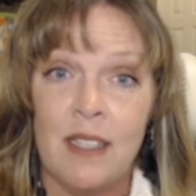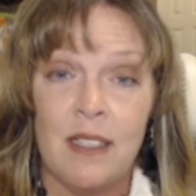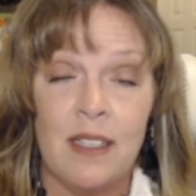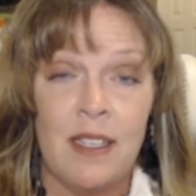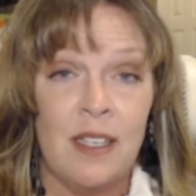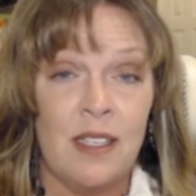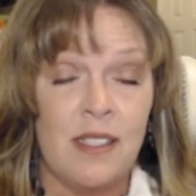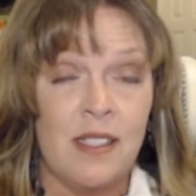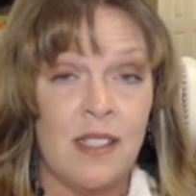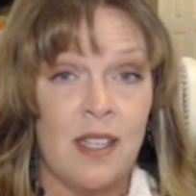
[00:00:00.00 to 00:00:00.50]

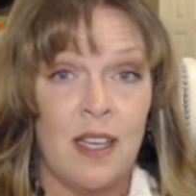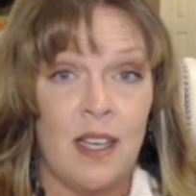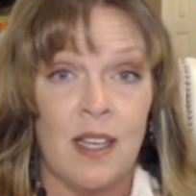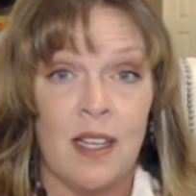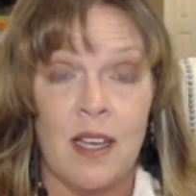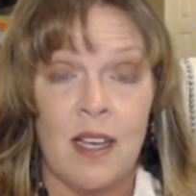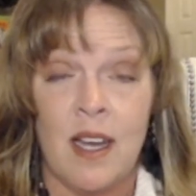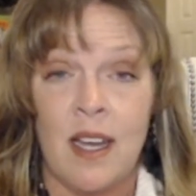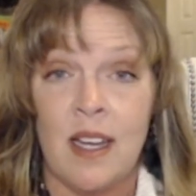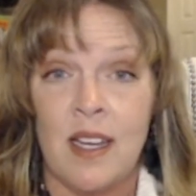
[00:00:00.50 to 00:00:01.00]
It's a
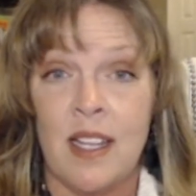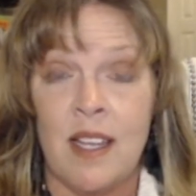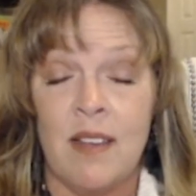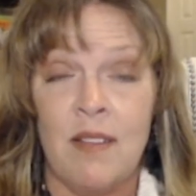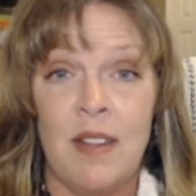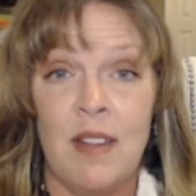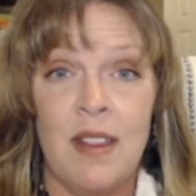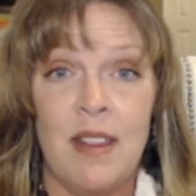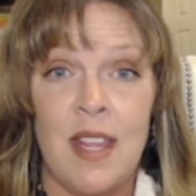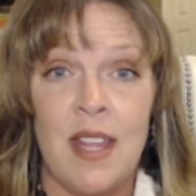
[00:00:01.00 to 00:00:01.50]

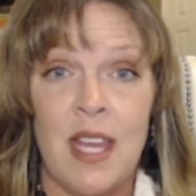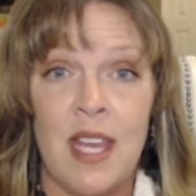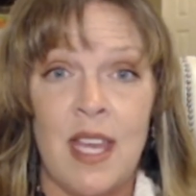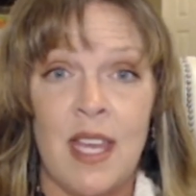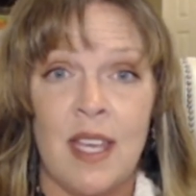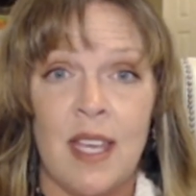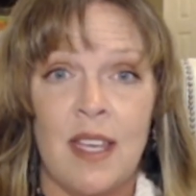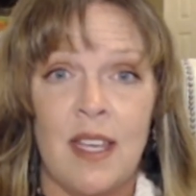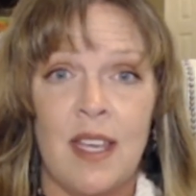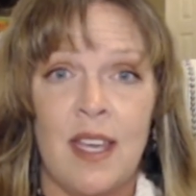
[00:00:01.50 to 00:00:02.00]
God-given
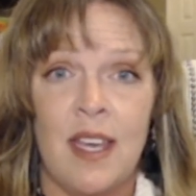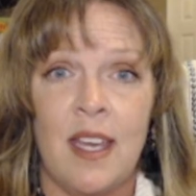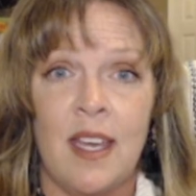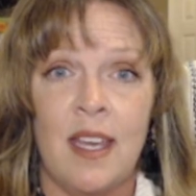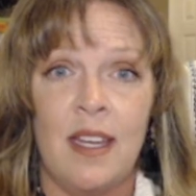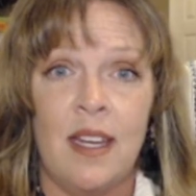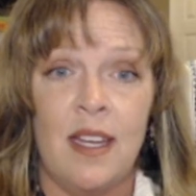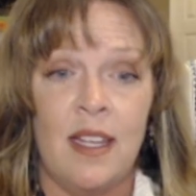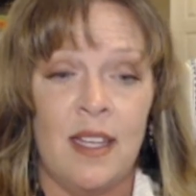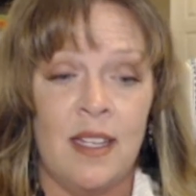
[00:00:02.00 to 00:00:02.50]
thing.
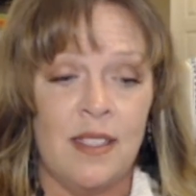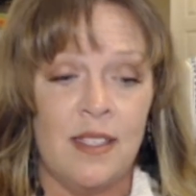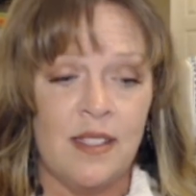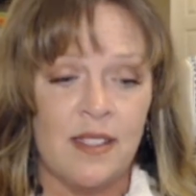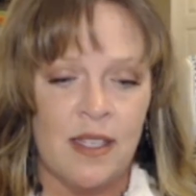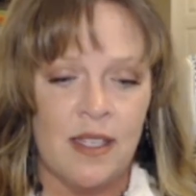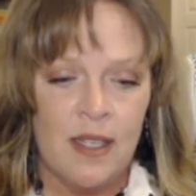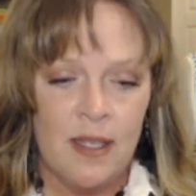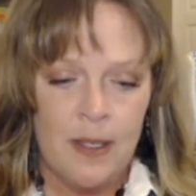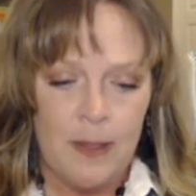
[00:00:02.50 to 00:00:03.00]
It
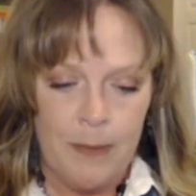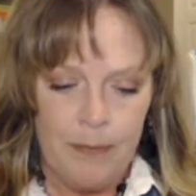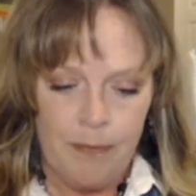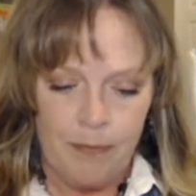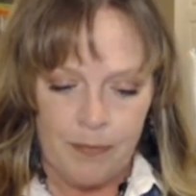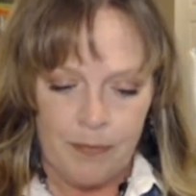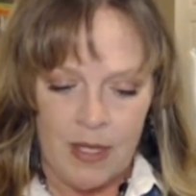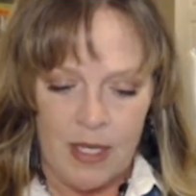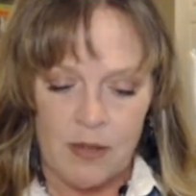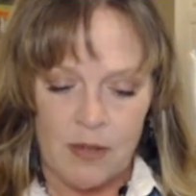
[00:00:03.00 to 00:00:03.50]
is,
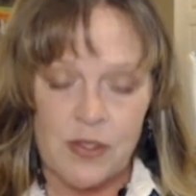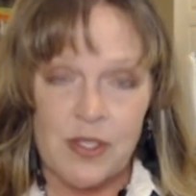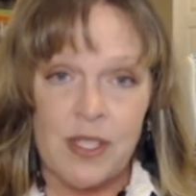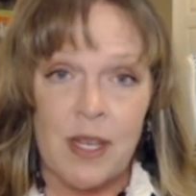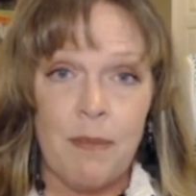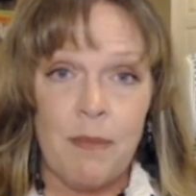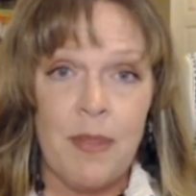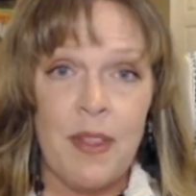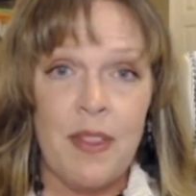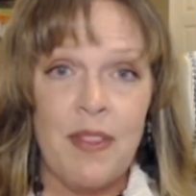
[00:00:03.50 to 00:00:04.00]

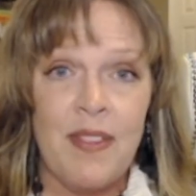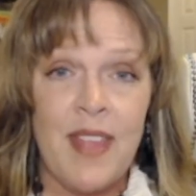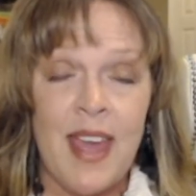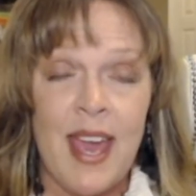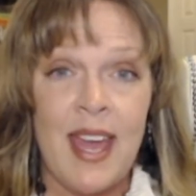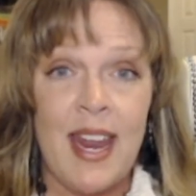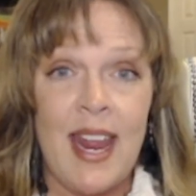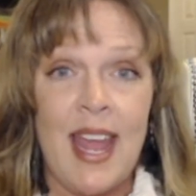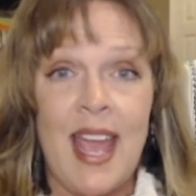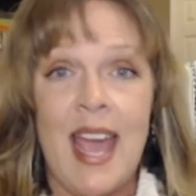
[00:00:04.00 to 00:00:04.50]
something
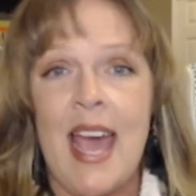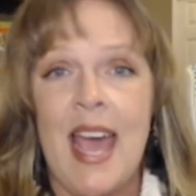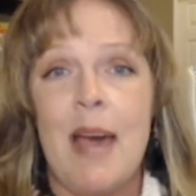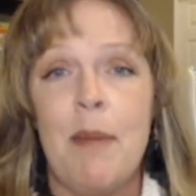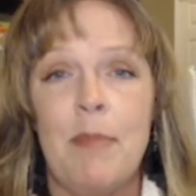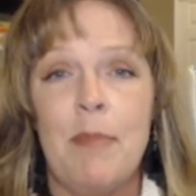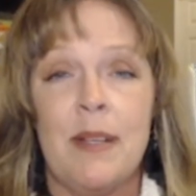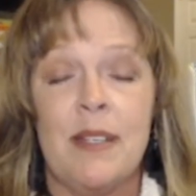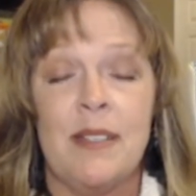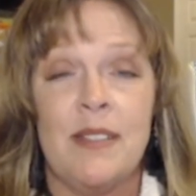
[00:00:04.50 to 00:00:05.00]
that
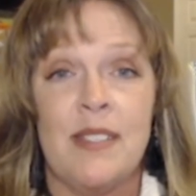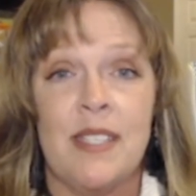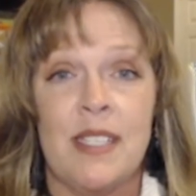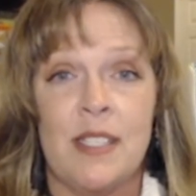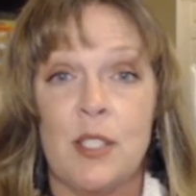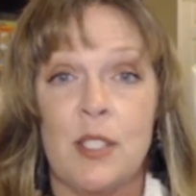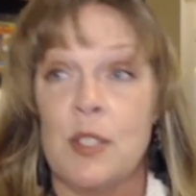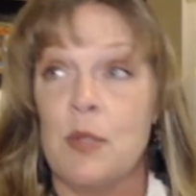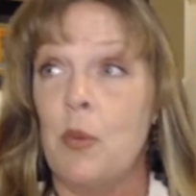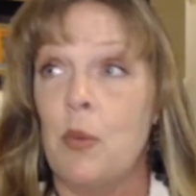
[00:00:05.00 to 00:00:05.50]
happens.
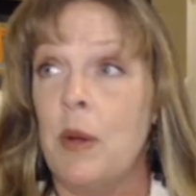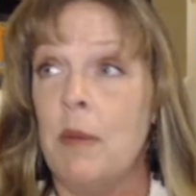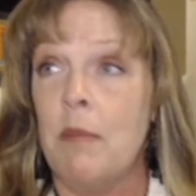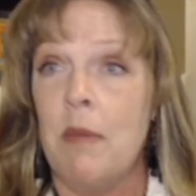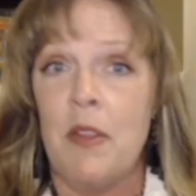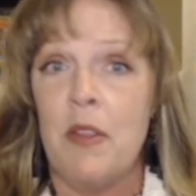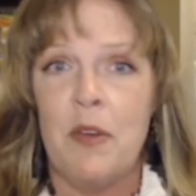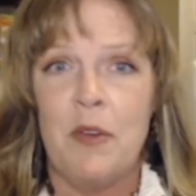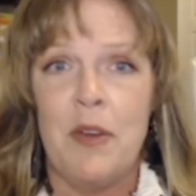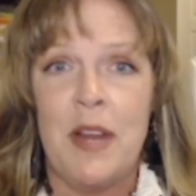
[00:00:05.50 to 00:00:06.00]
This is what
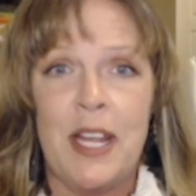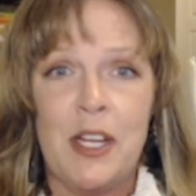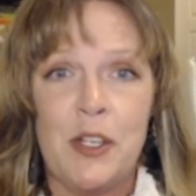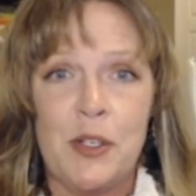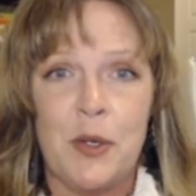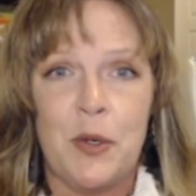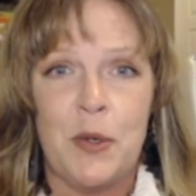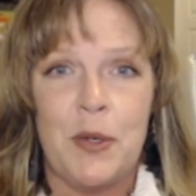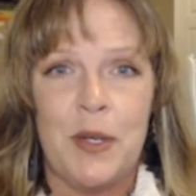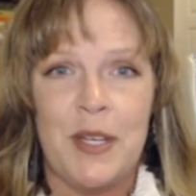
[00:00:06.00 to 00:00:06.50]
Mother
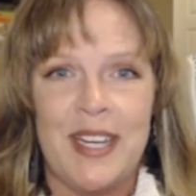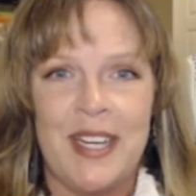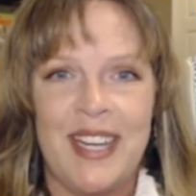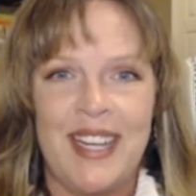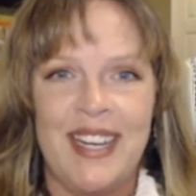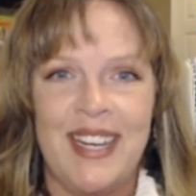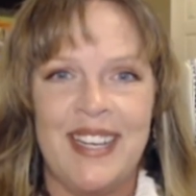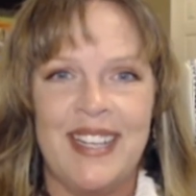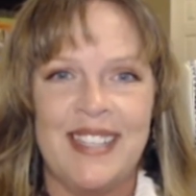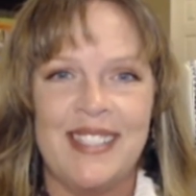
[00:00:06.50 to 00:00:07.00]
Nature
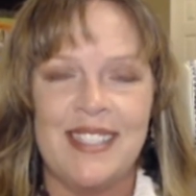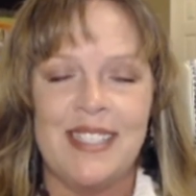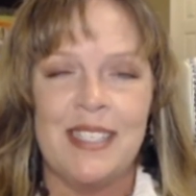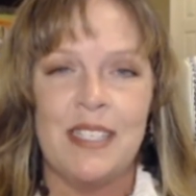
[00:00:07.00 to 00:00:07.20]
created us to